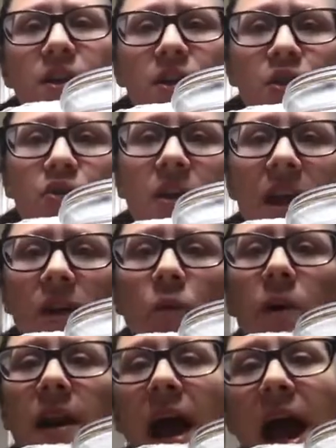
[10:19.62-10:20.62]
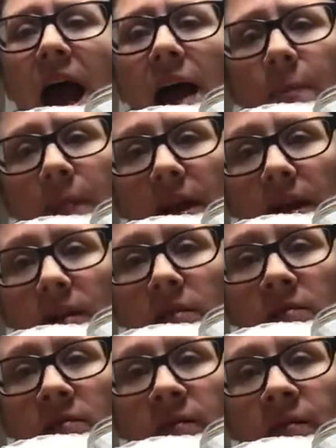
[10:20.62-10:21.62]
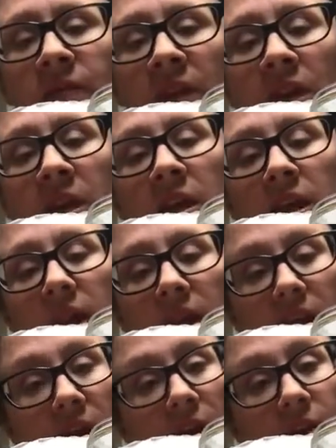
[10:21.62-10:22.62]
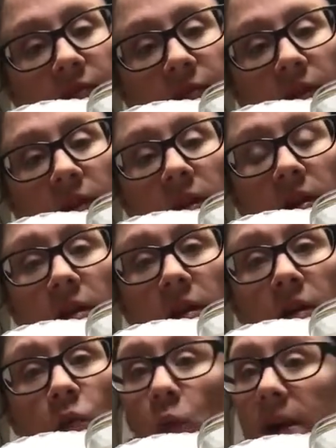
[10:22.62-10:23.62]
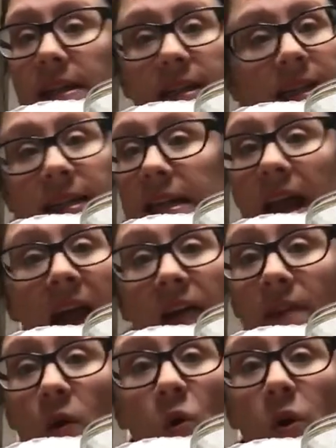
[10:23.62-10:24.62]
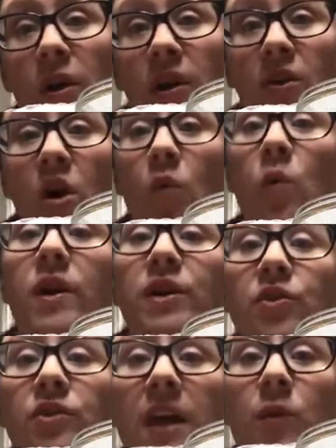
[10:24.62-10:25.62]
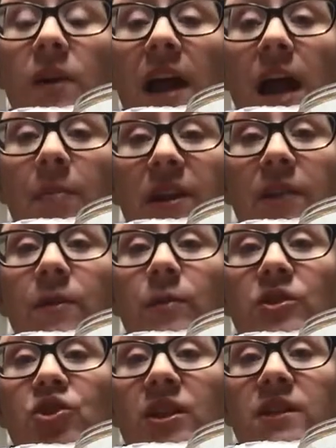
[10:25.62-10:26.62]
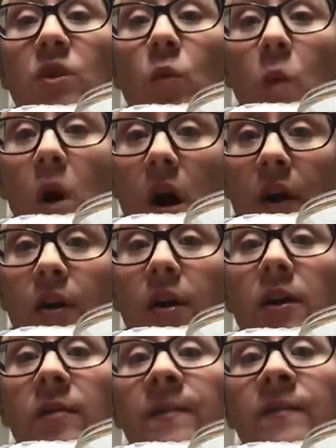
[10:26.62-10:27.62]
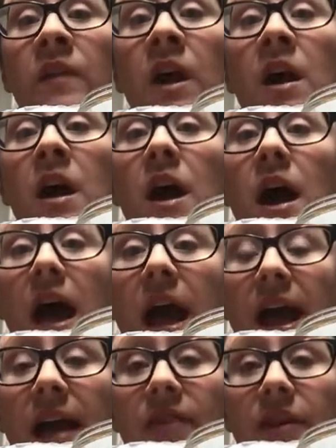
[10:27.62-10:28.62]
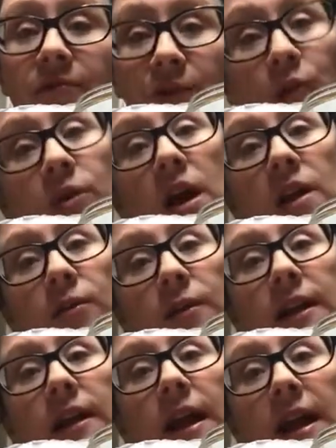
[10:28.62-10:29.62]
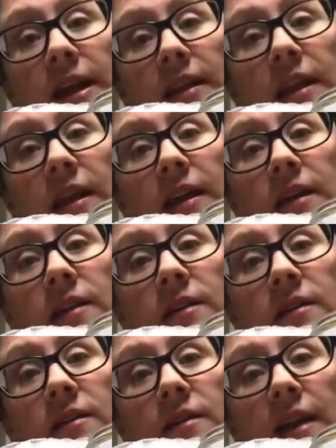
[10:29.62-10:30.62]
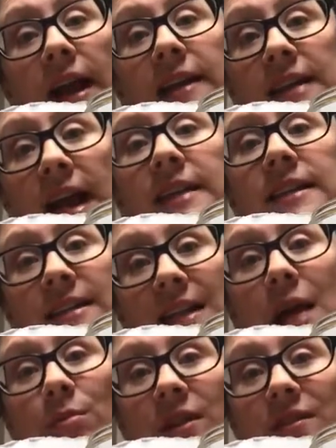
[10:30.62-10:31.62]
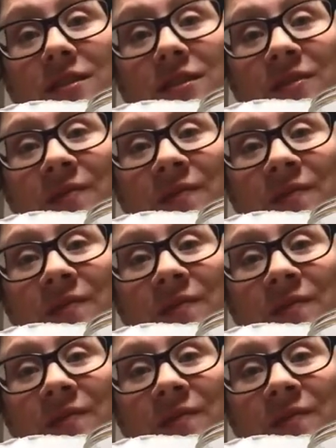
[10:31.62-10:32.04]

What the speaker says: do you think would happen if we didn't have oil at all? What do you think would happen if it was just the water and the food coloring and the antacid tablets?